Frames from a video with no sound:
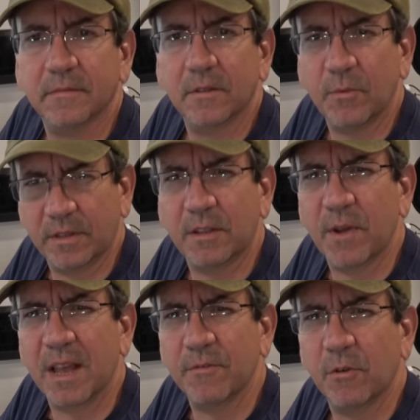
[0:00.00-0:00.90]
Did
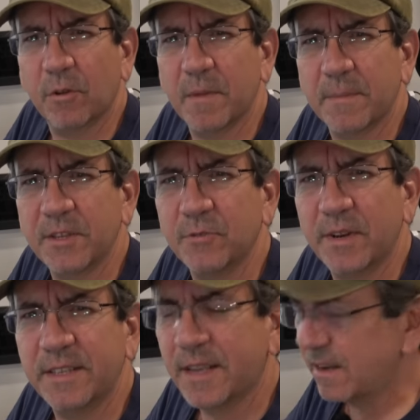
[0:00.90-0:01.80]
we have Google Maps in
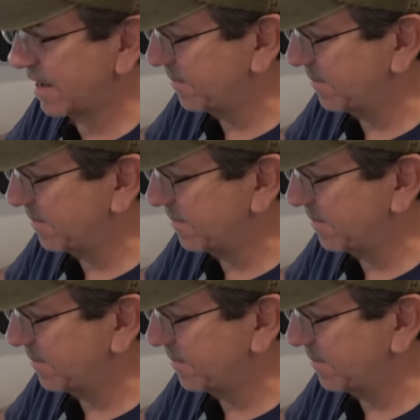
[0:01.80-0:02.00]
2010?